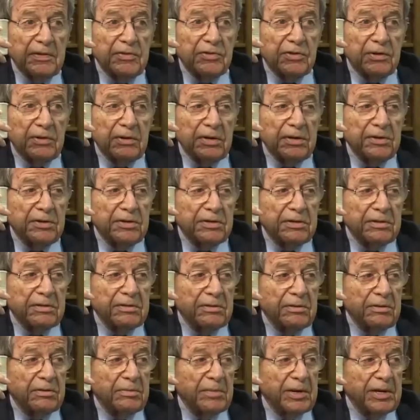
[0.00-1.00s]
George
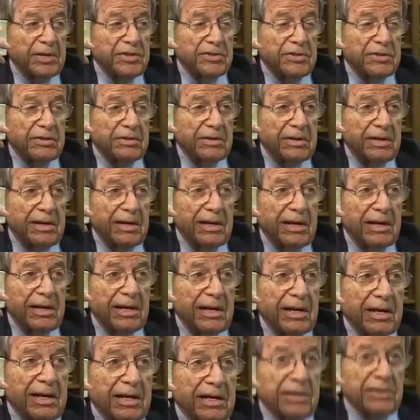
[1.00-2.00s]
Duke Majan,
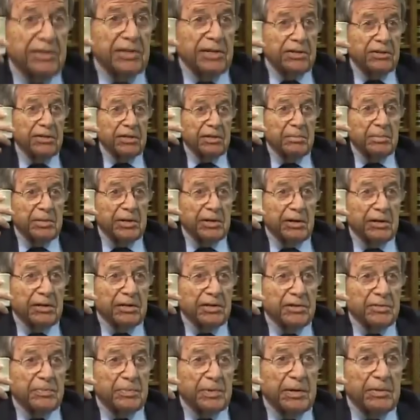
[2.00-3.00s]
because he could have been on
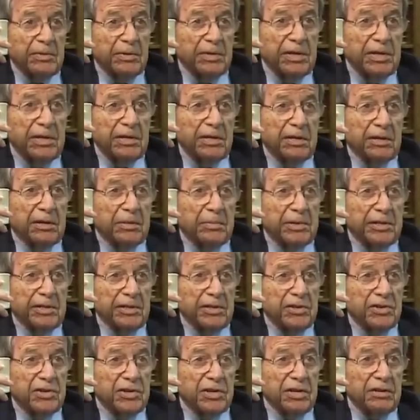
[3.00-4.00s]
the Supreme. He could have
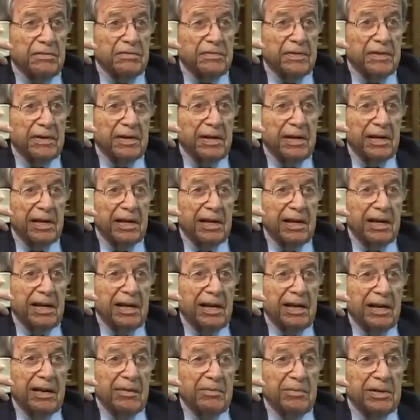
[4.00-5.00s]
been the chief.
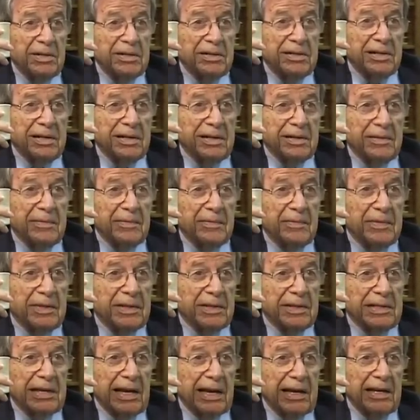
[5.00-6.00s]

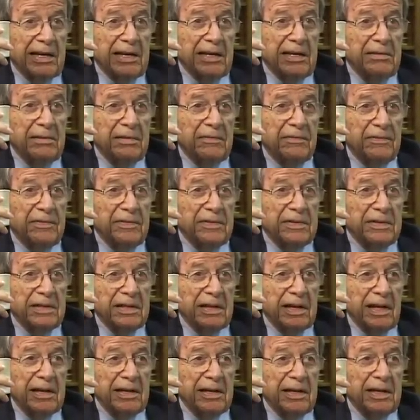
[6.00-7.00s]
Absolutely. That in
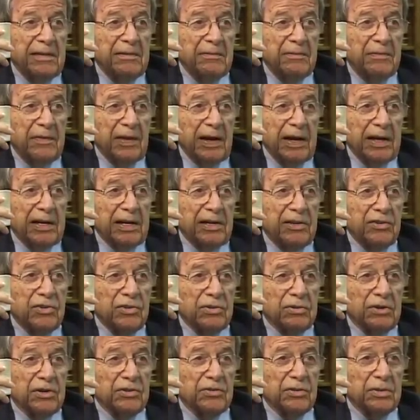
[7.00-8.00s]
that infighting.
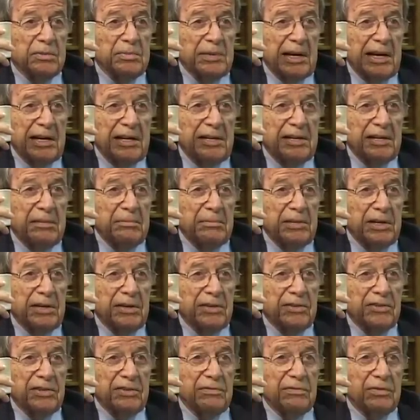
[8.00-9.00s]
George was mad at him
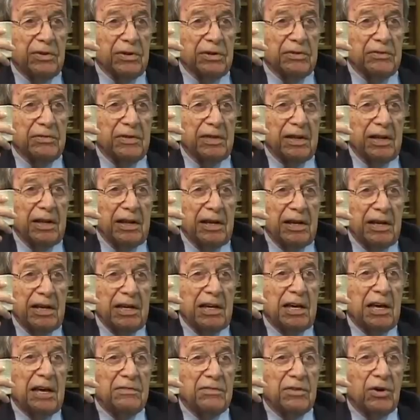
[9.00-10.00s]
because he voted.
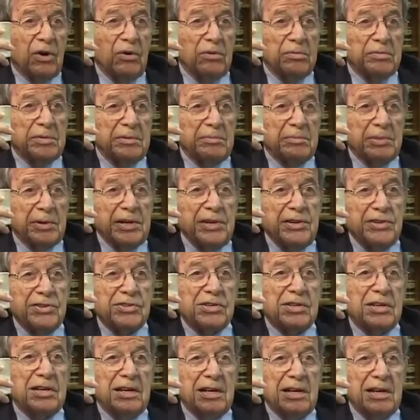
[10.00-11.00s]
He gave Coleman
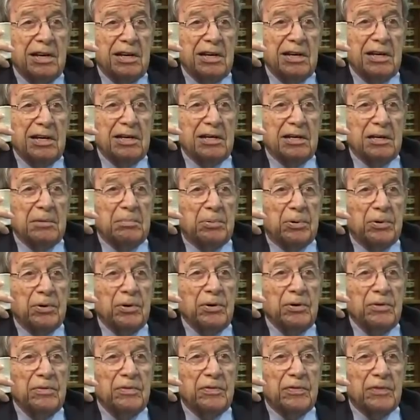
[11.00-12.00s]
Blease an
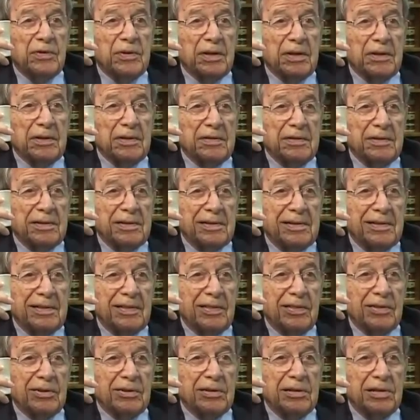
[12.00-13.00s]
approve for the
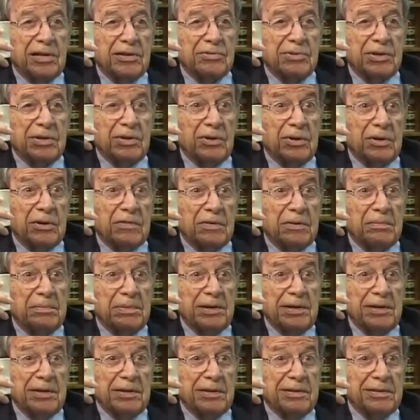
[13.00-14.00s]
third district court of
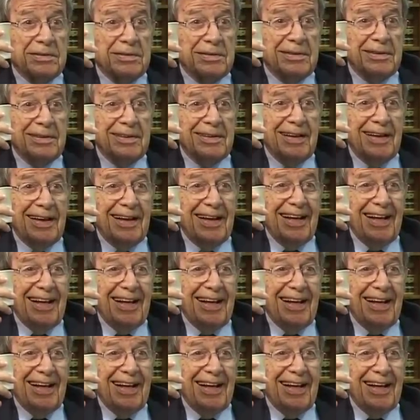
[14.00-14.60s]
appeal. Yeah.